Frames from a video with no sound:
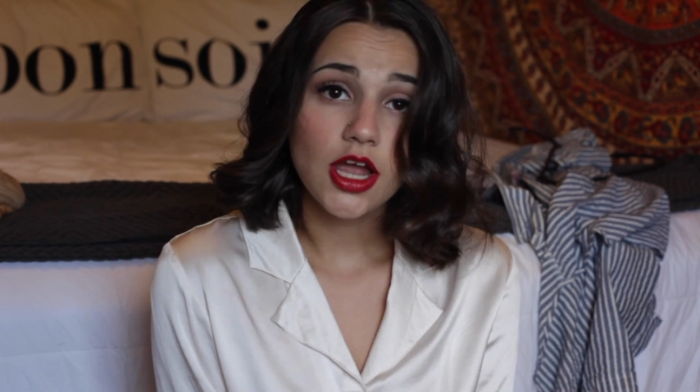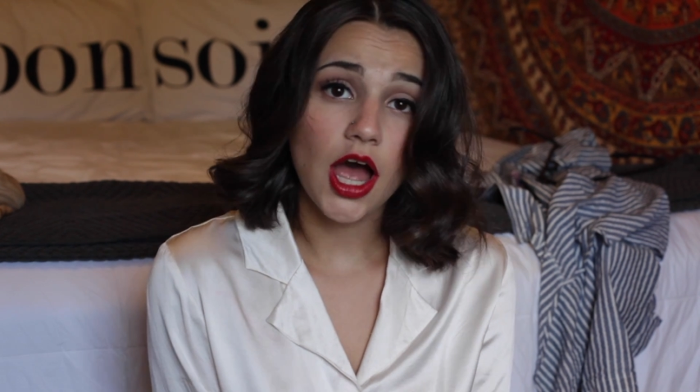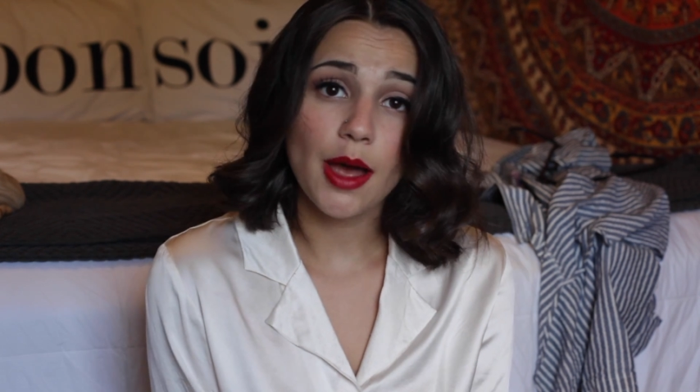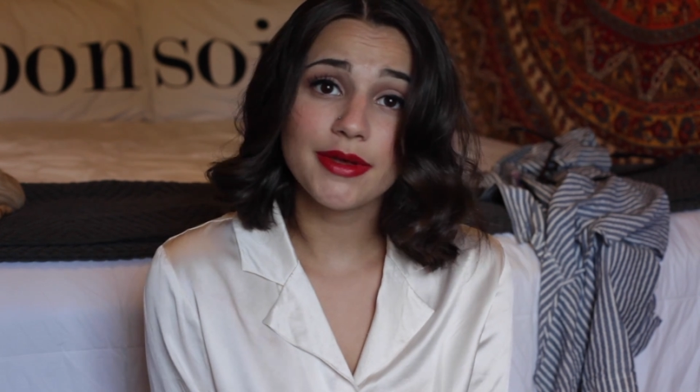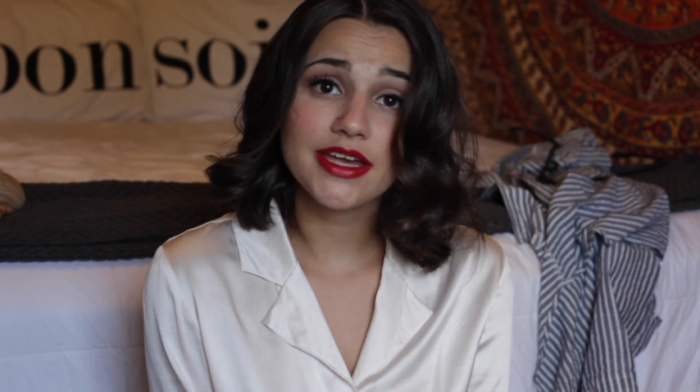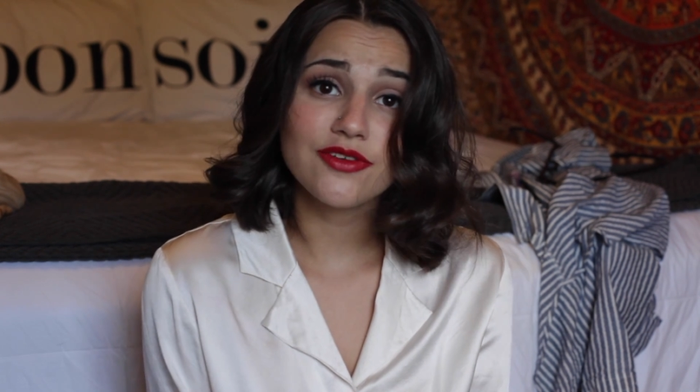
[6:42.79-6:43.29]

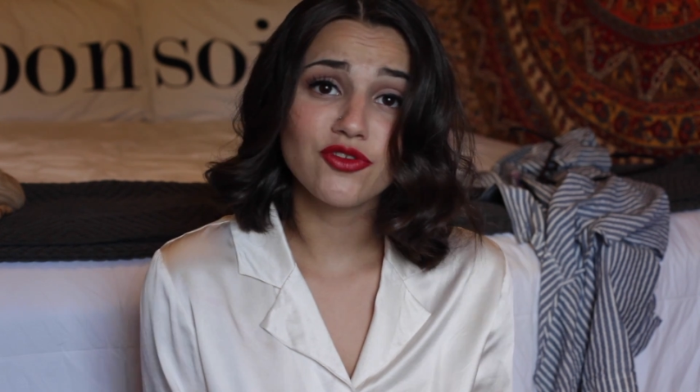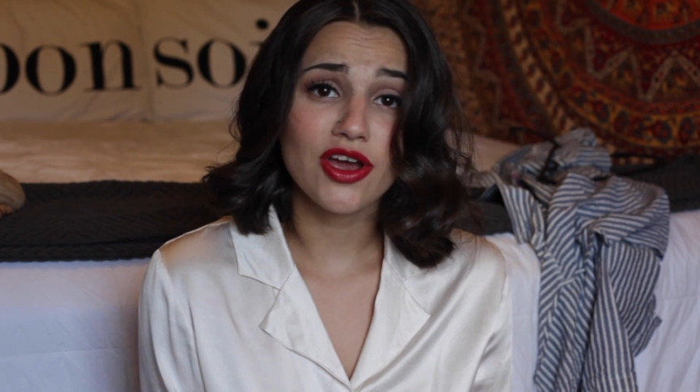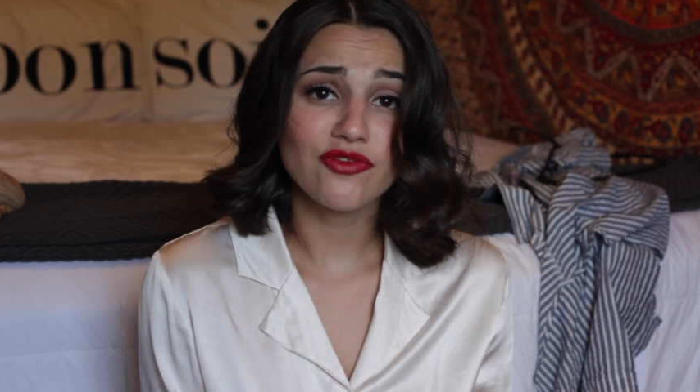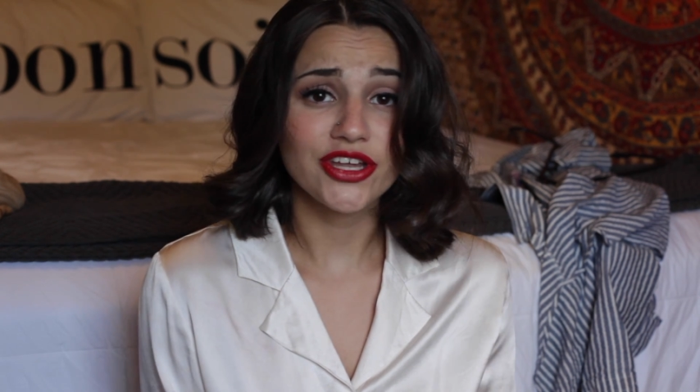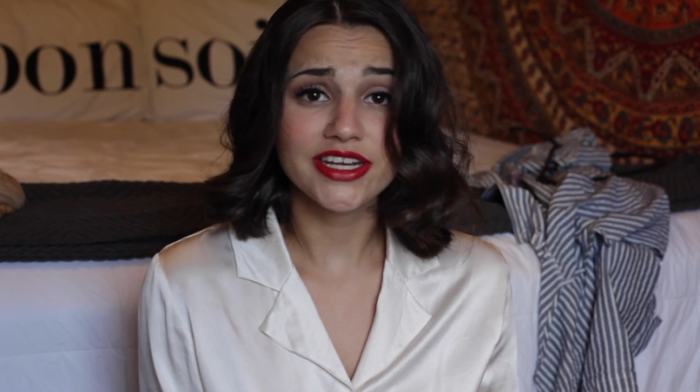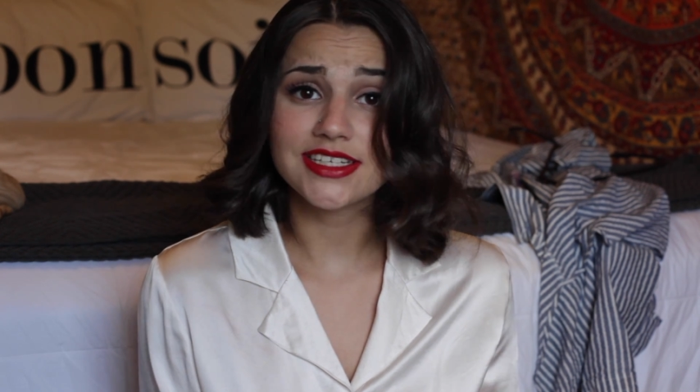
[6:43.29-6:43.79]
Comment if you
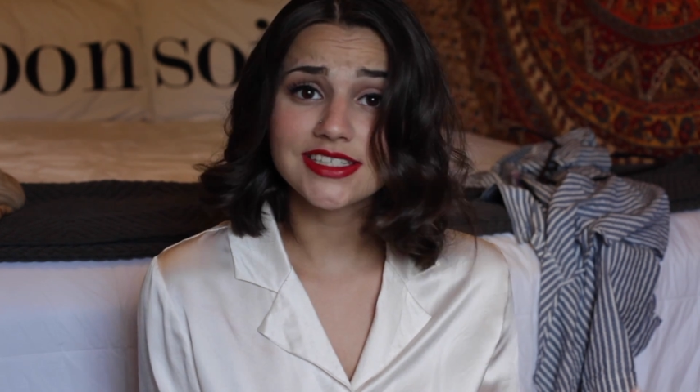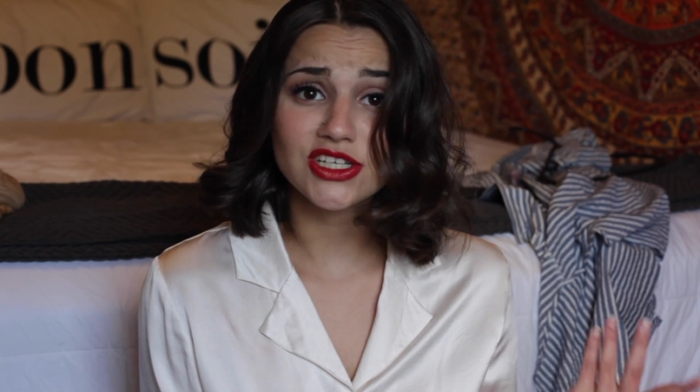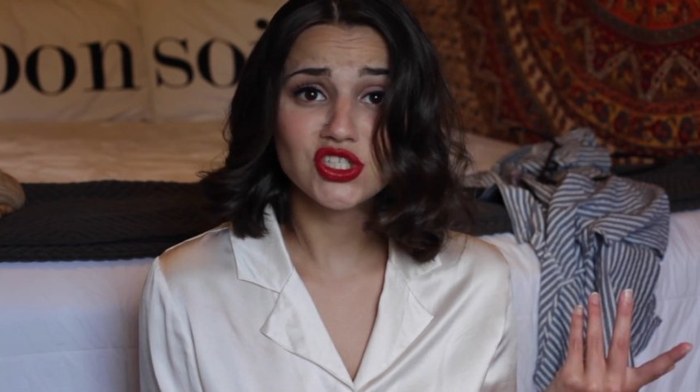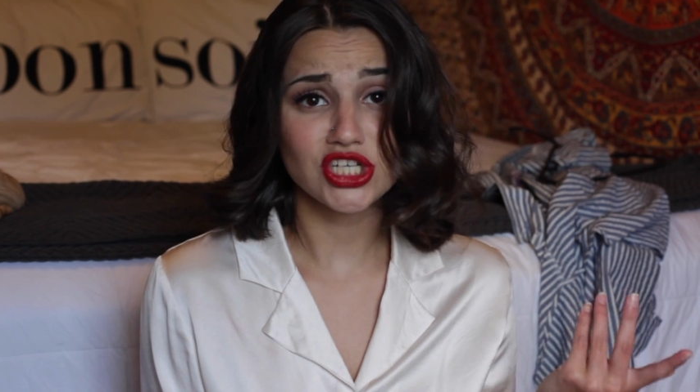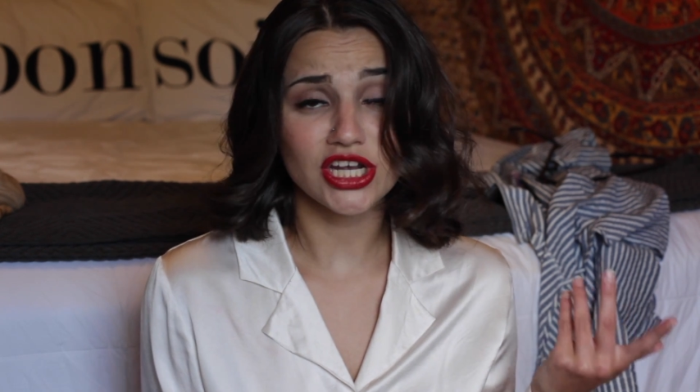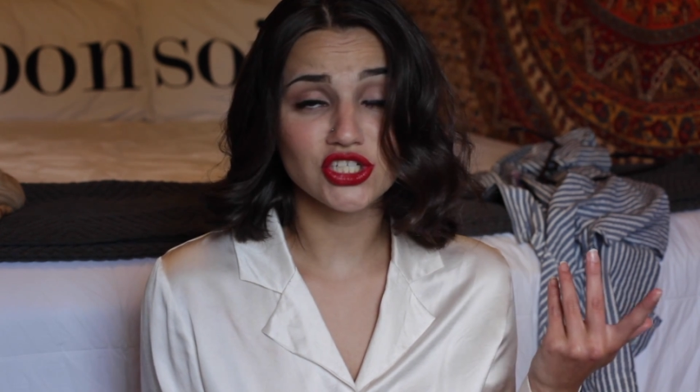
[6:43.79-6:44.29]
have any
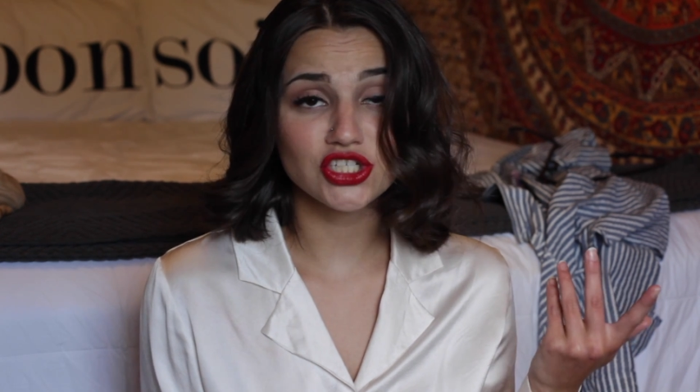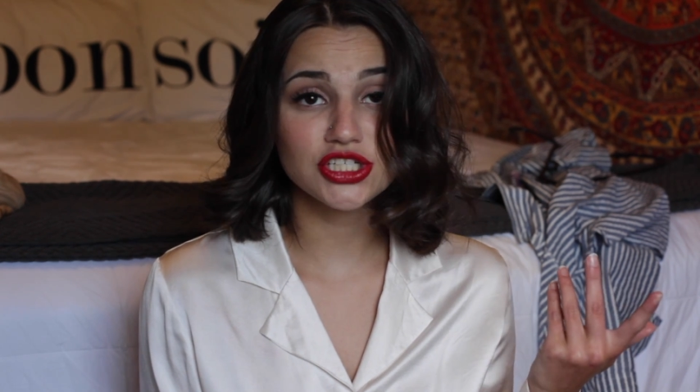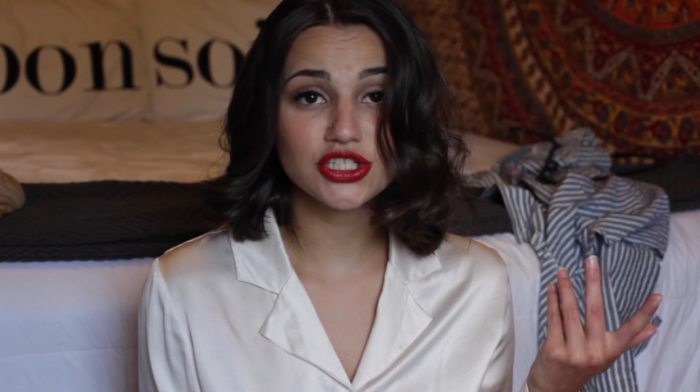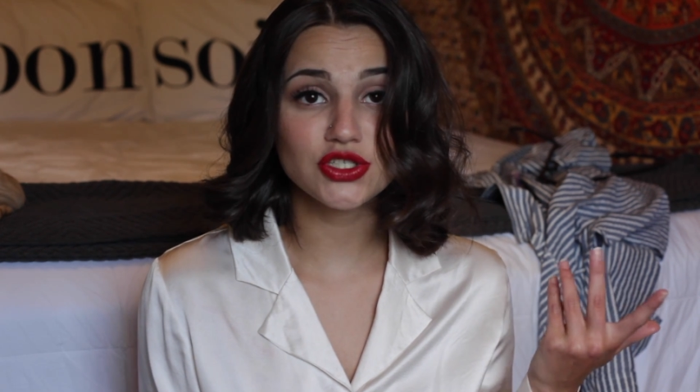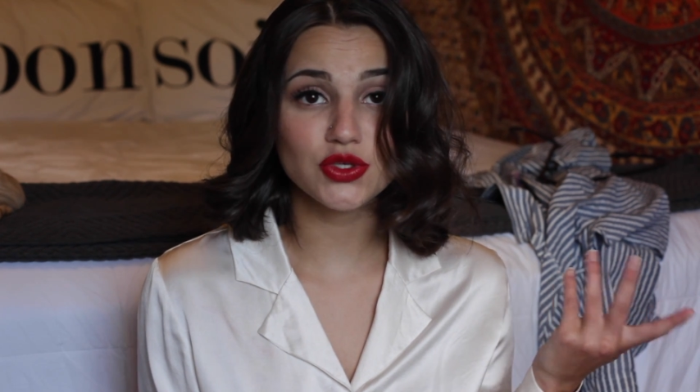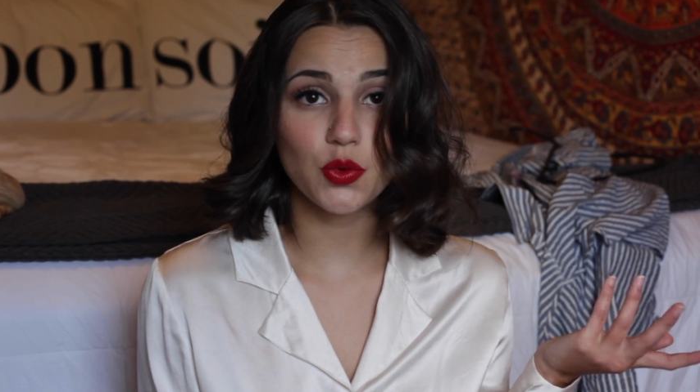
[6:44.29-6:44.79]

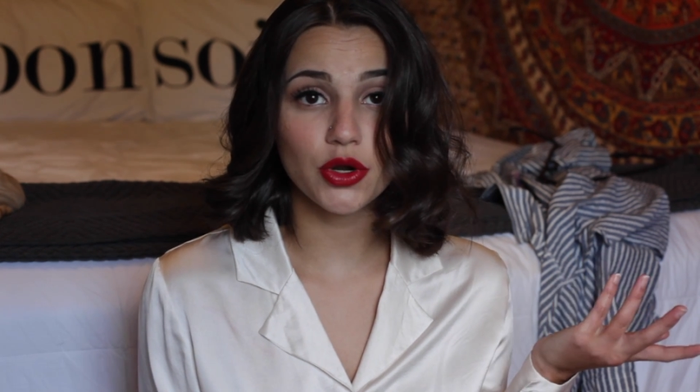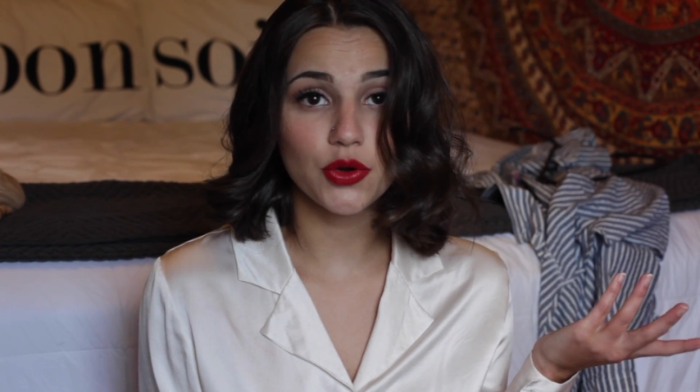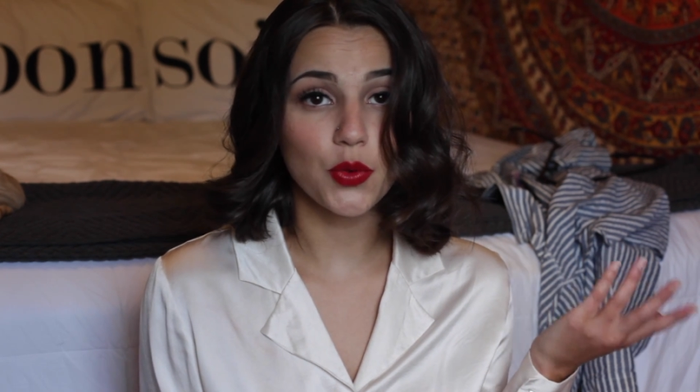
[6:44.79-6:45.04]
suggestions or